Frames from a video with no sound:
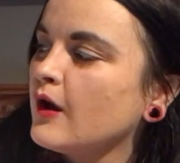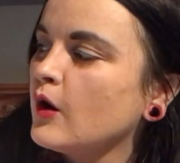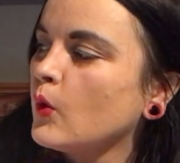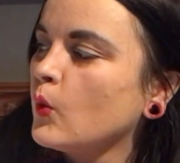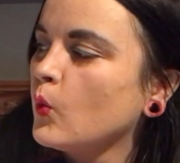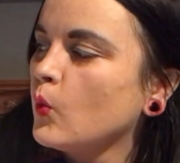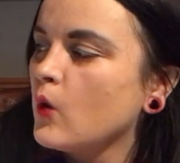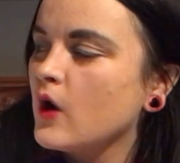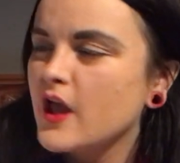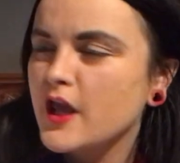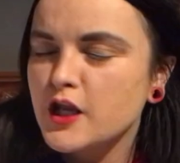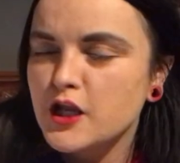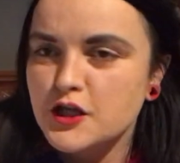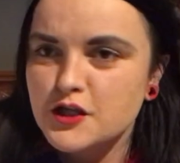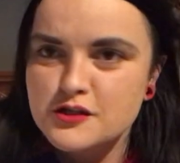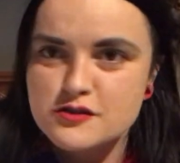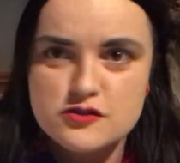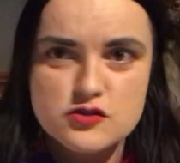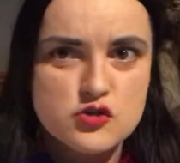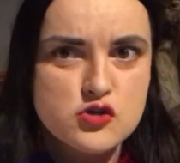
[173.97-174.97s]

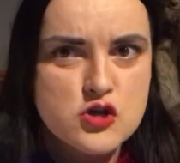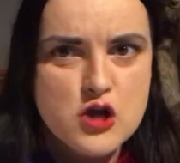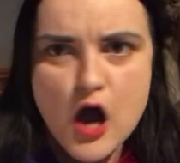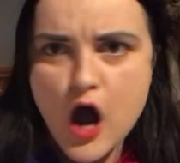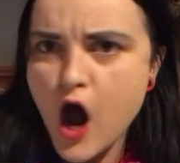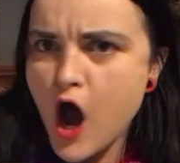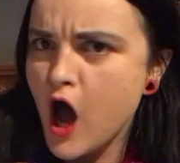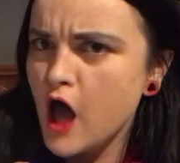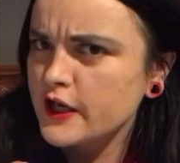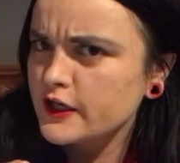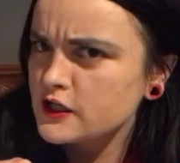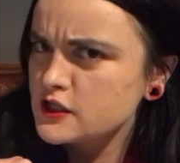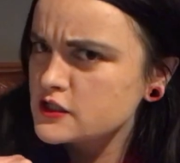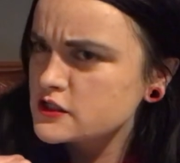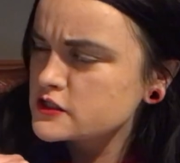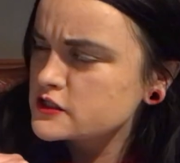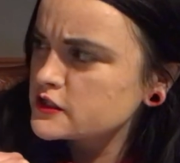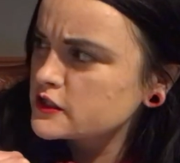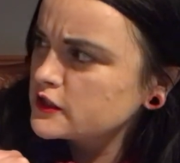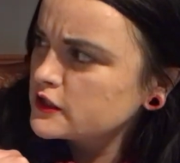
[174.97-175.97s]
Waiting is not
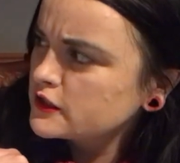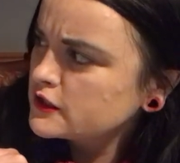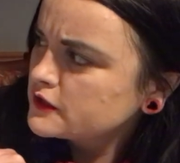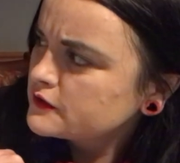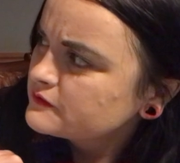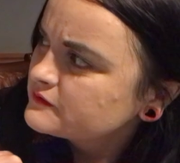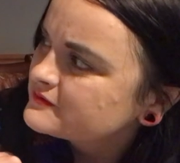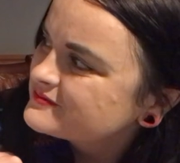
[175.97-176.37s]
easy.